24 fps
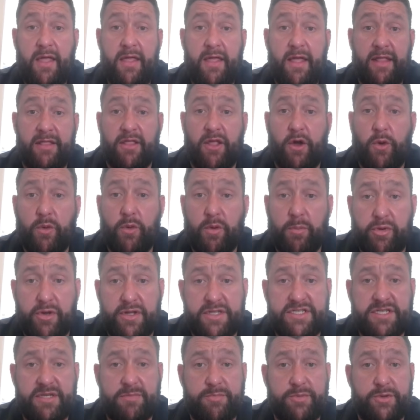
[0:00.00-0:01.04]
And lower
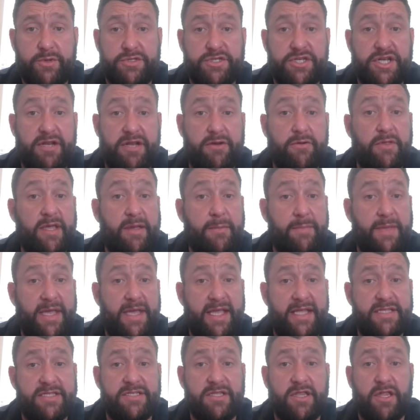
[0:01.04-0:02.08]
principal generally
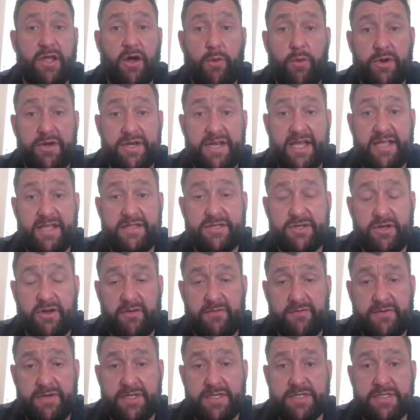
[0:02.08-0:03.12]
means lower debt
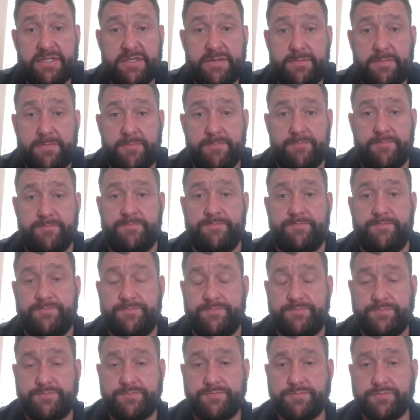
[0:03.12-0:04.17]
service.
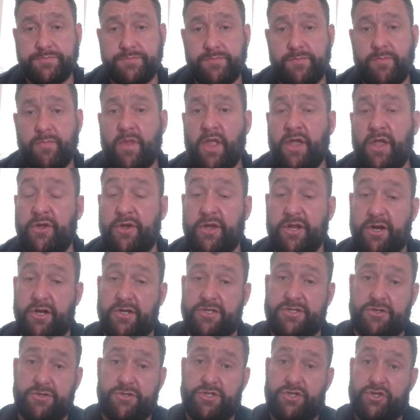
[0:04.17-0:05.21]
You can
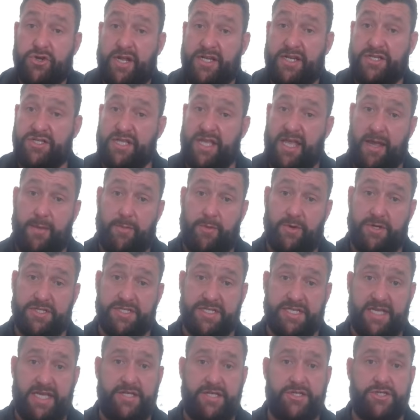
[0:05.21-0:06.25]
also stretch the
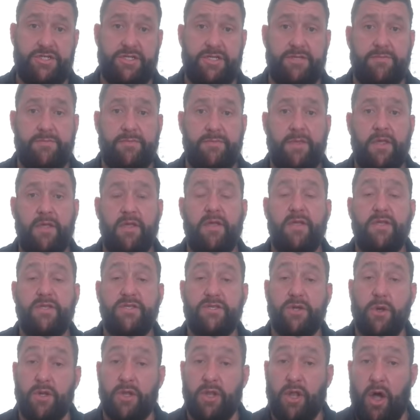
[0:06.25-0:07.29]
amortization.
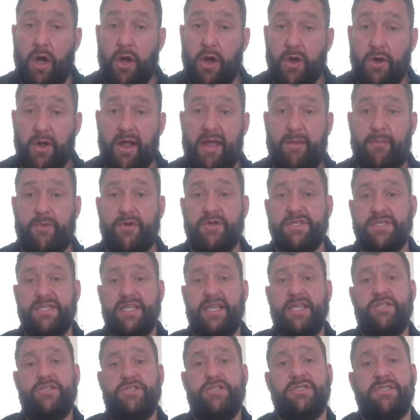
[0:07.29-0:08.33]
So a longer
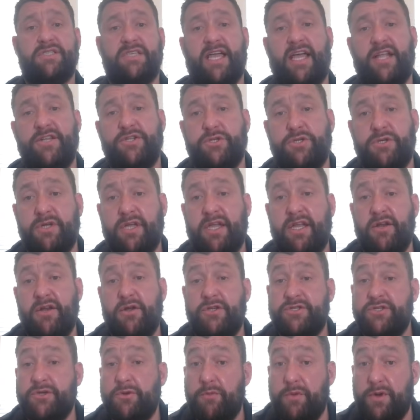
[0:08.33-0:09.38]
amortization schedule can
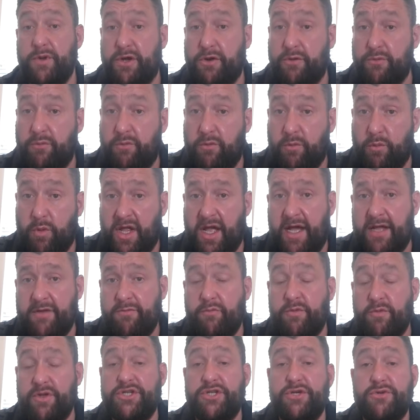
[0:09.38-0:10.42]
also
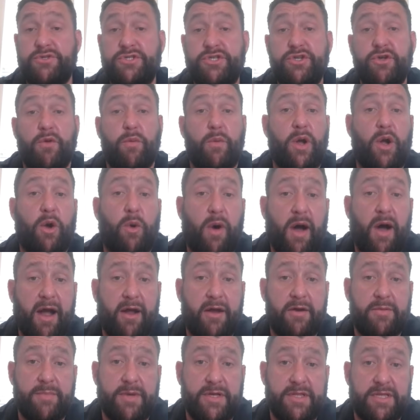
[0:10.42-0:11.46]
reduce your
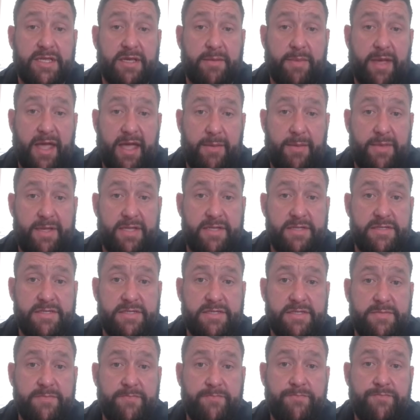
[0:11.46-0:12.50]
required monthly
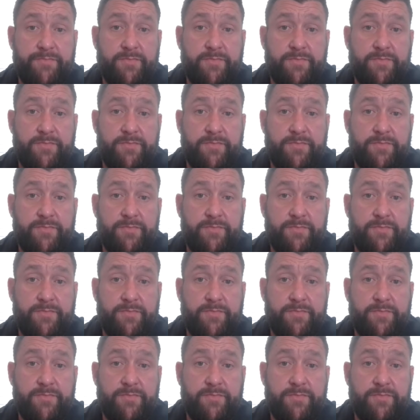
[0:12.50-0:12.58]
payments.